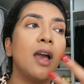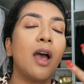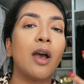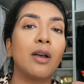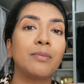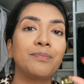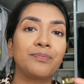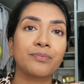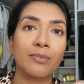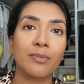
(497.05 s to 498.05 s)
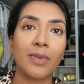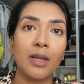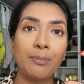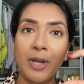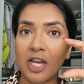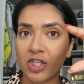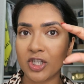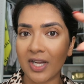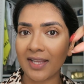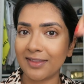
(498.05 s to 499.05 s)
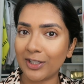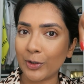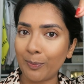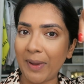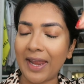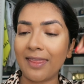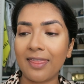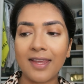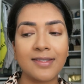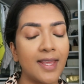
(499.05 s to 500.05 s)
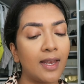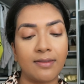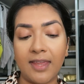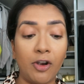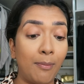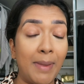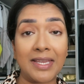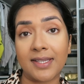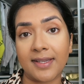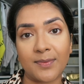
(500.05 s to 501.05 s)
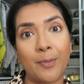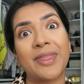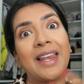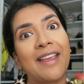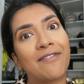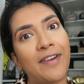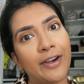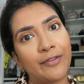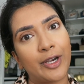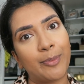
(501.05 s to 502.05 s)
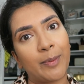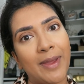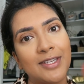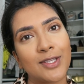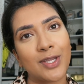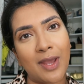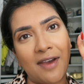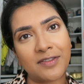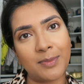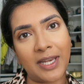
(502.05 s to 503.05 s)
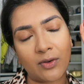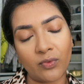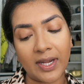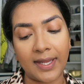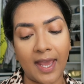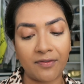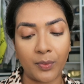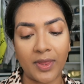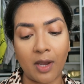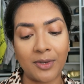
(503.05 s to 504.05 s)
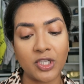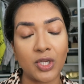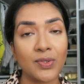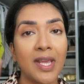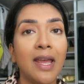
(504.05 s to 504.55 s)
blush, like the little pen things, they're amazing as well, but they're like very, very pigmented, so you have to be like really careful with how much you use.